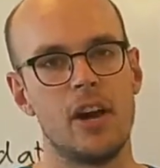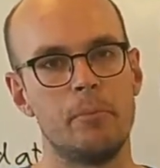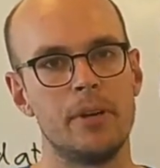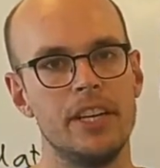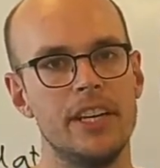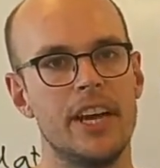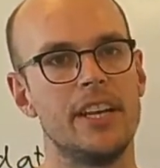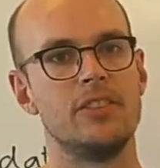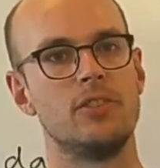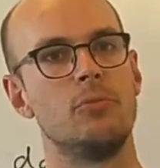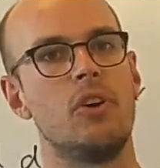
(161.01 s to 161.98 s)
company
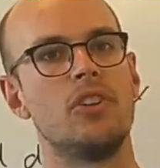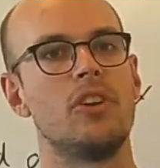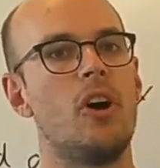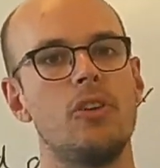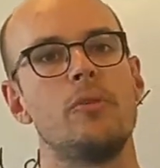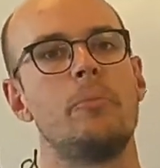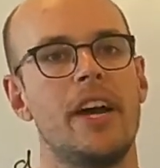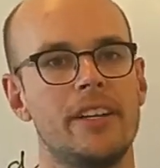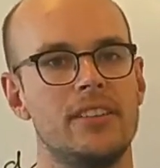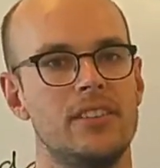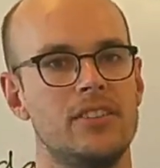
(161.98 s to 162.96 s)
and you want all your
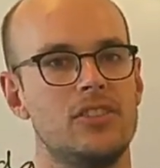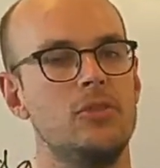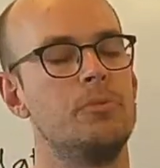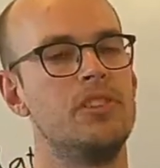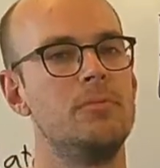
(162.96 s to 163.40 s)
packages to